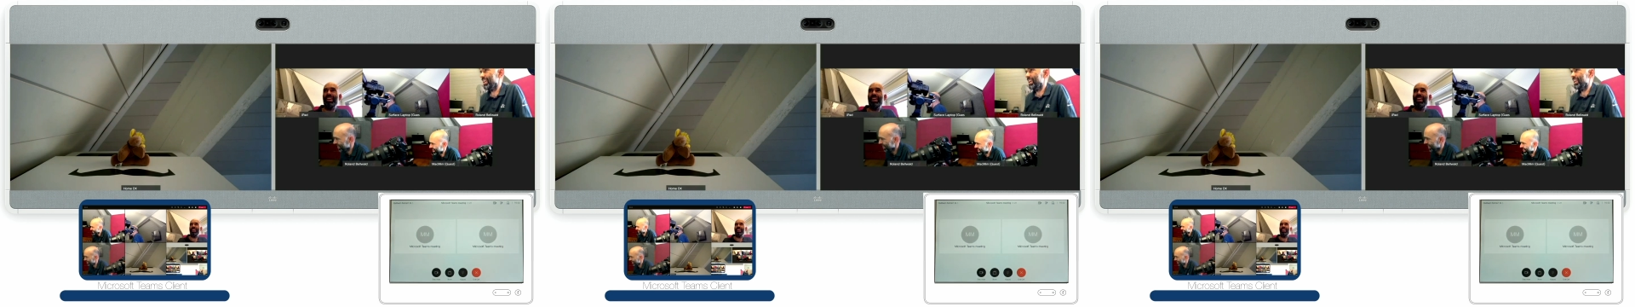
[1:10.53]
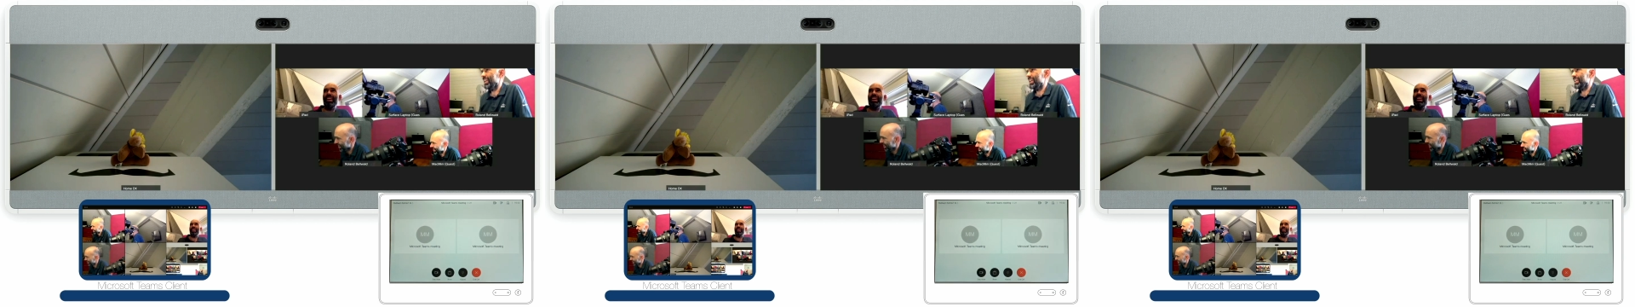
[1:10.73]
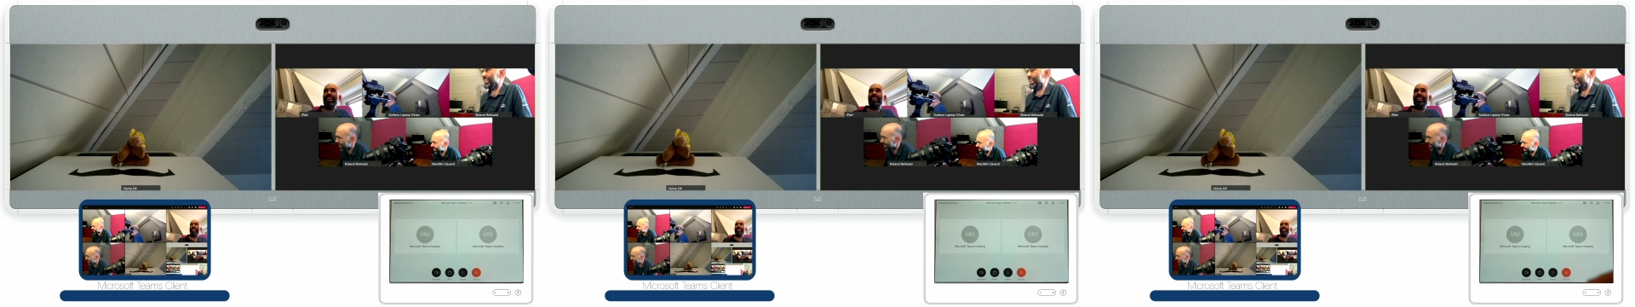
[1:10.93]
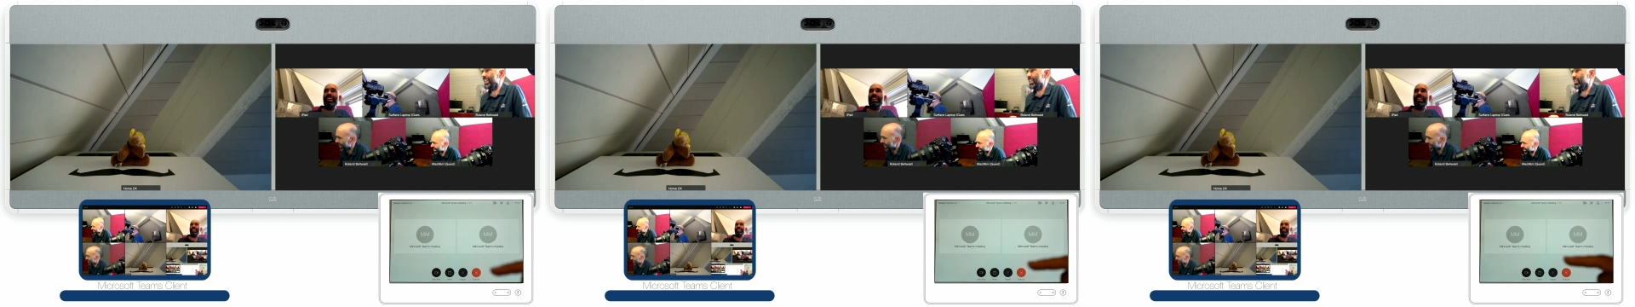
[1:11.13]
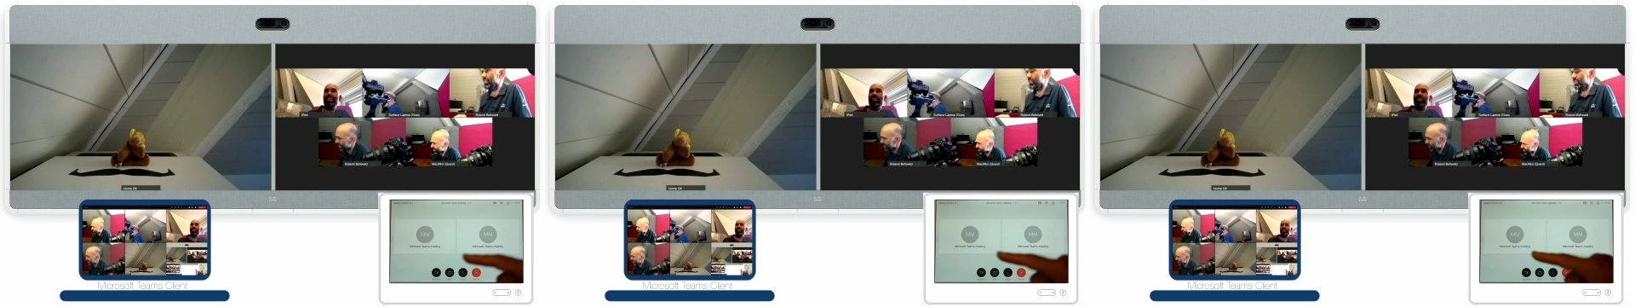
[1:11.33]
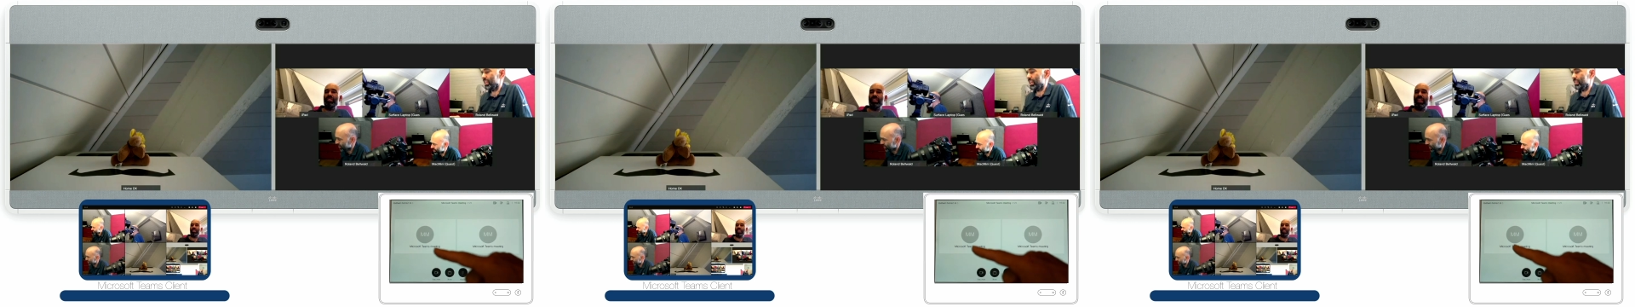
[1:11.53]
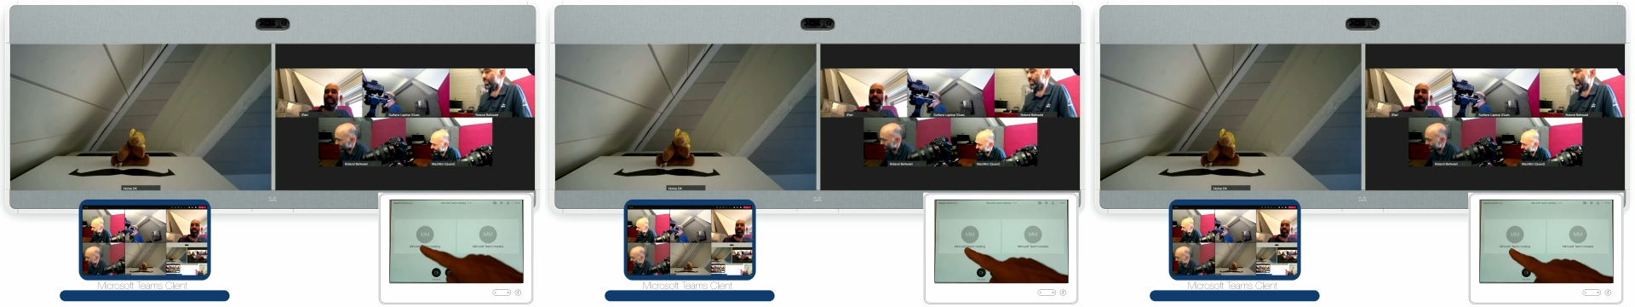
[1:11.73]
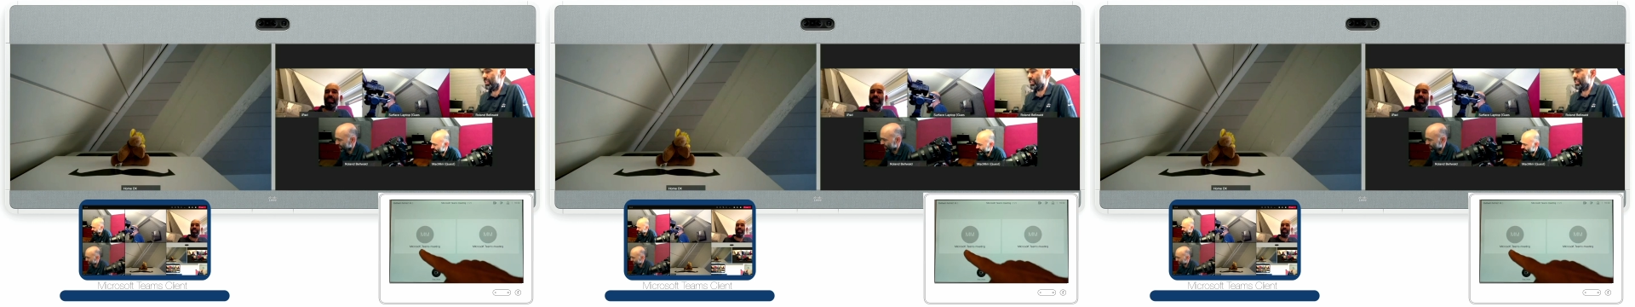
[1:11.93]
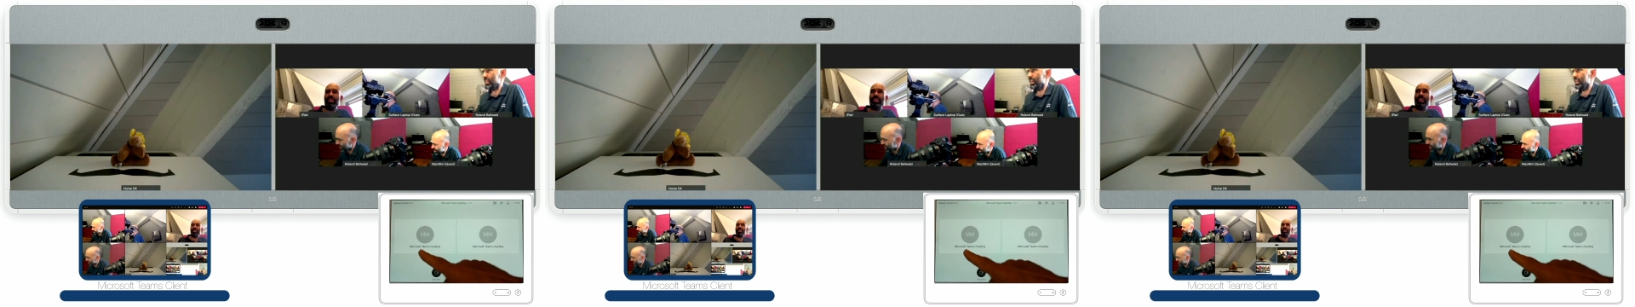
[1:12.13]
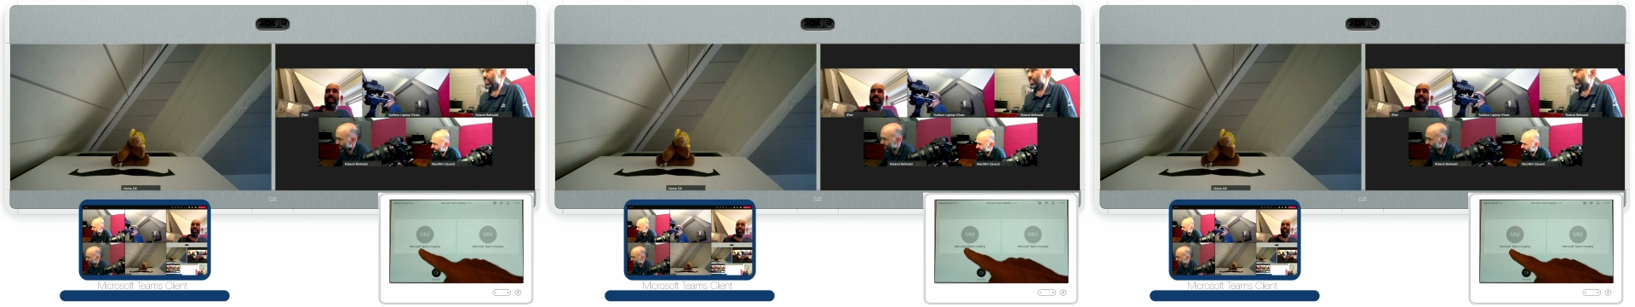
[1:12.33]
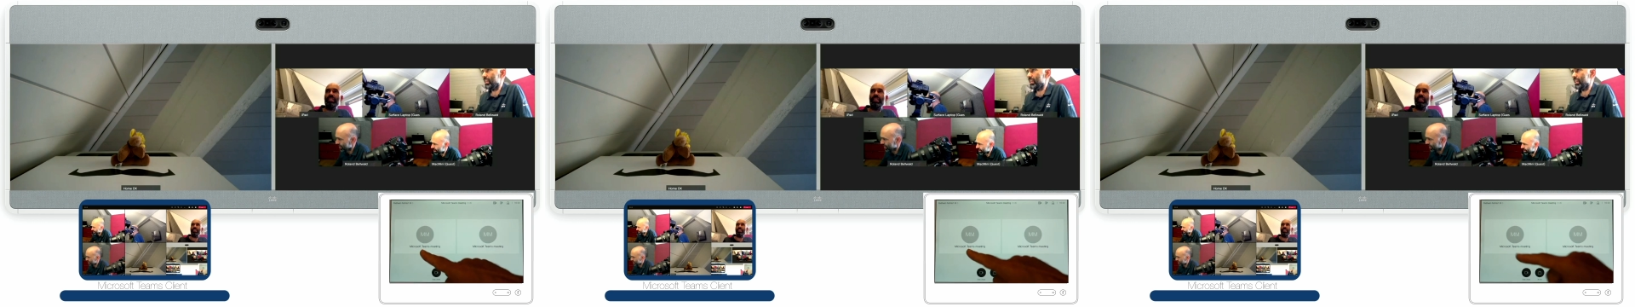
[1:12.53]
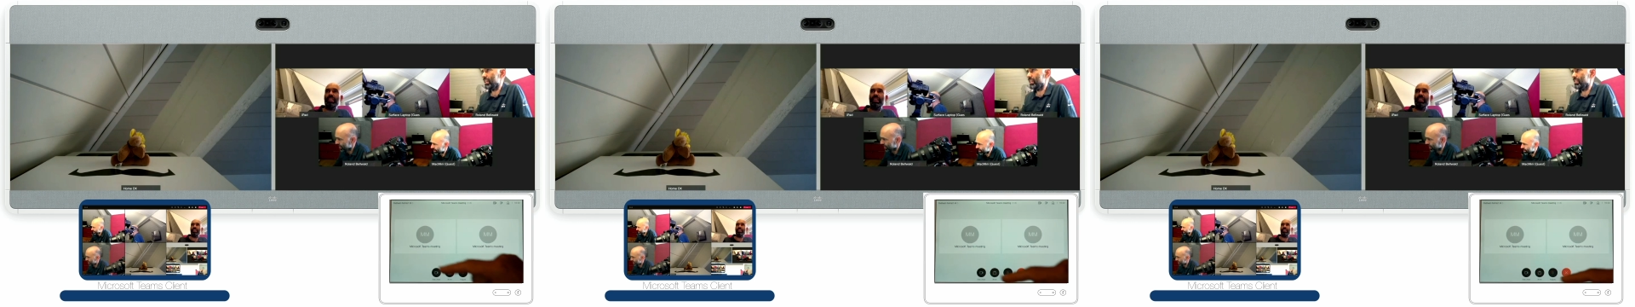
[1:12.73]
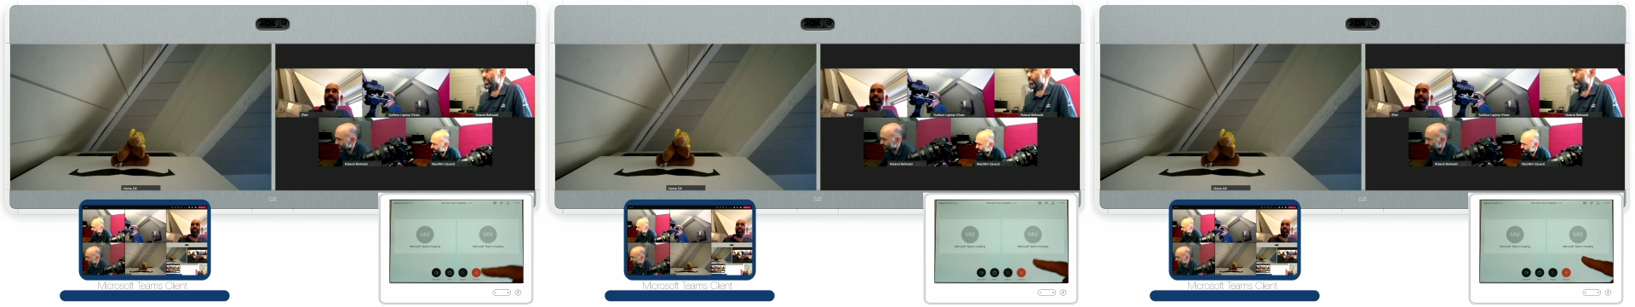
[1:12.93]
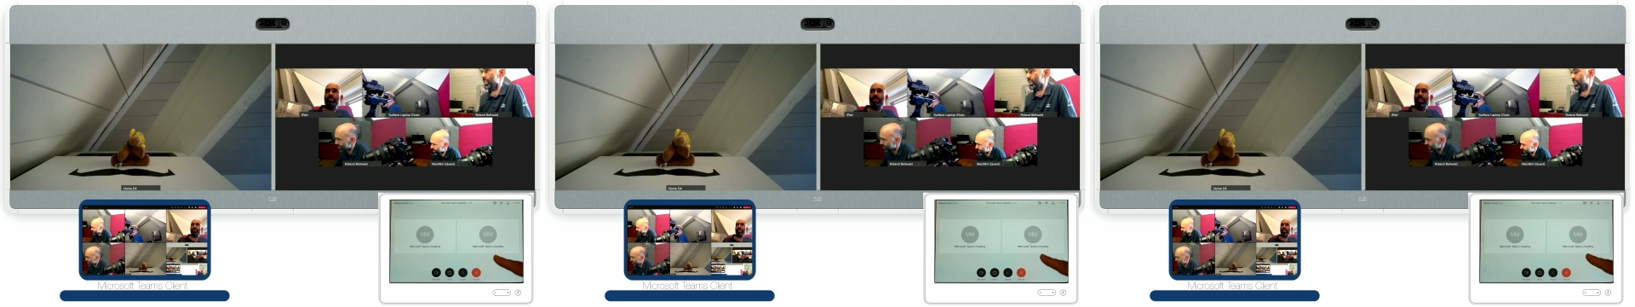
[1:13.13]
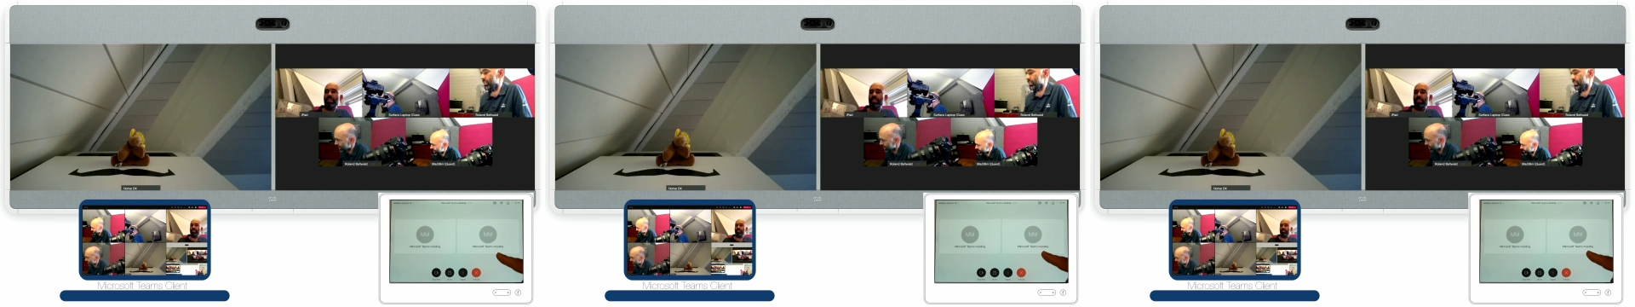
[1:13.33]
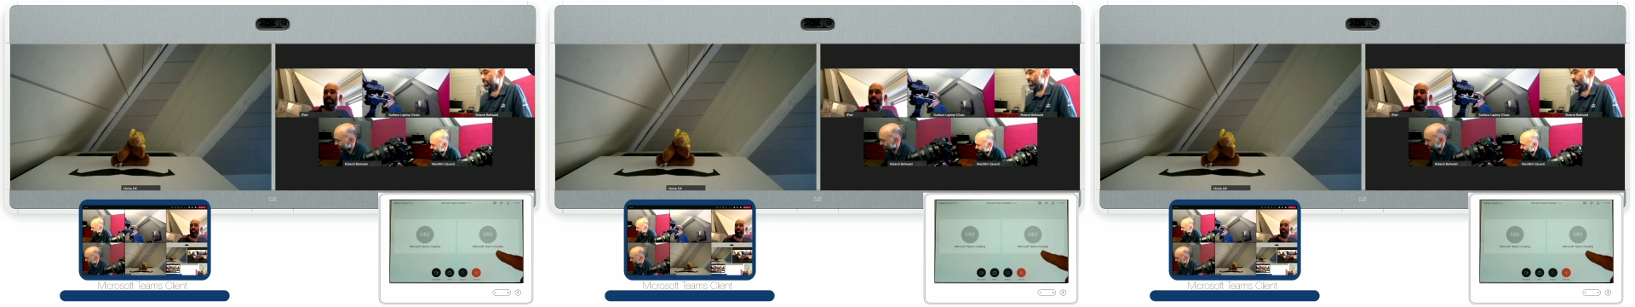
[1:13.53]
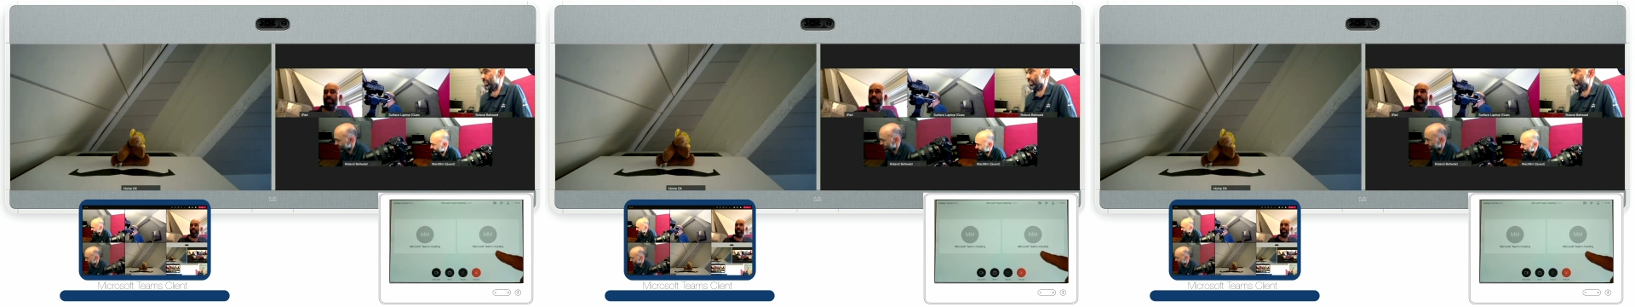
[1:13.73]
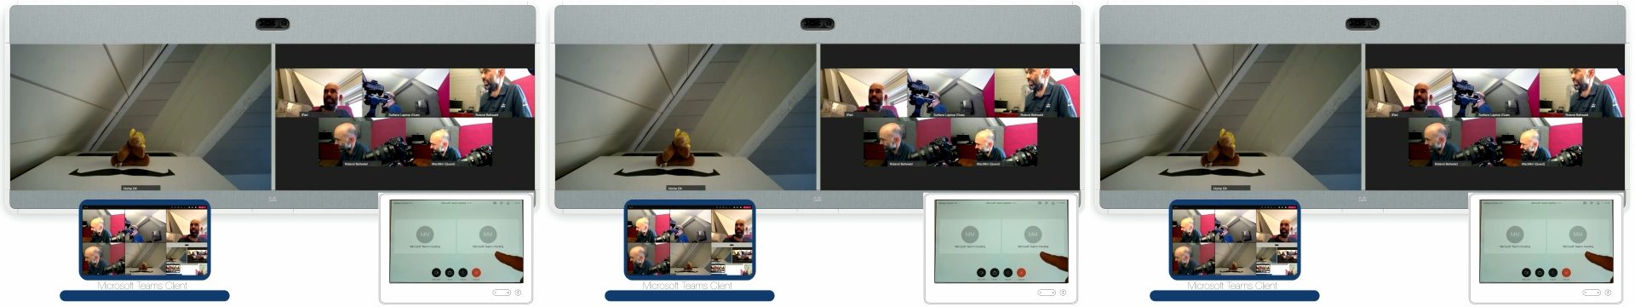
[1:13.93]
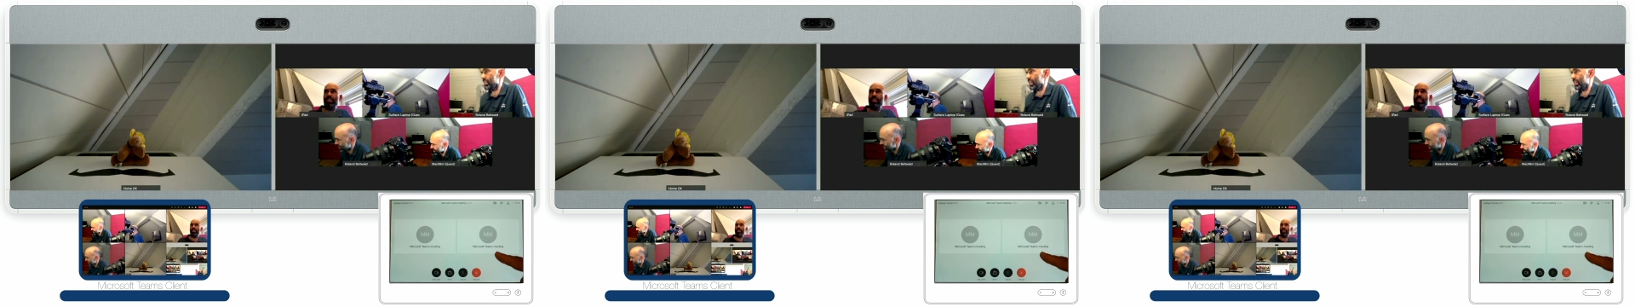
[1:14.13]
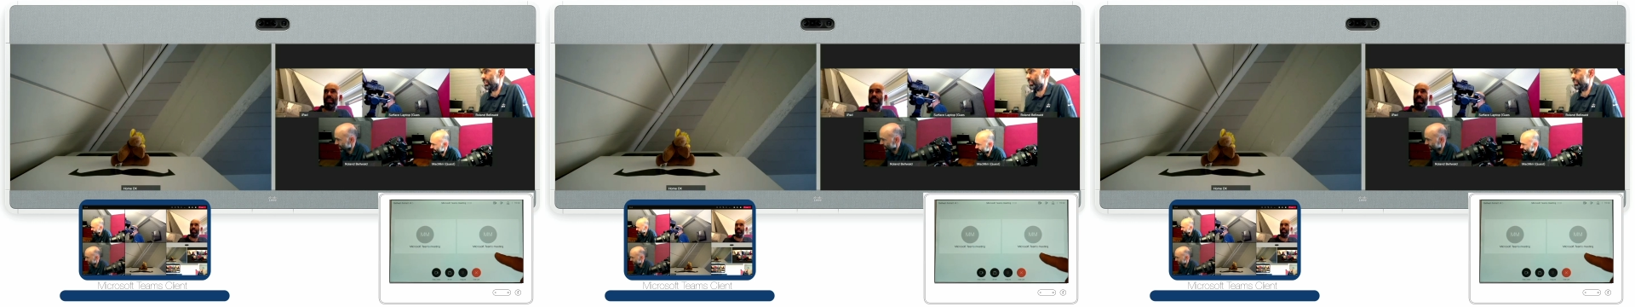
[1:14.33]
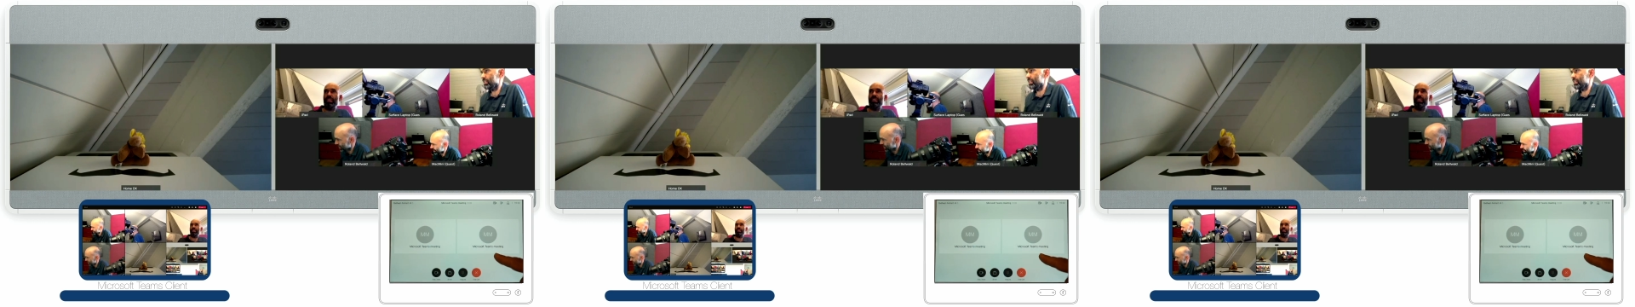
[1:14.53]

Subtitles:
No face is visible, so there are no lips to read.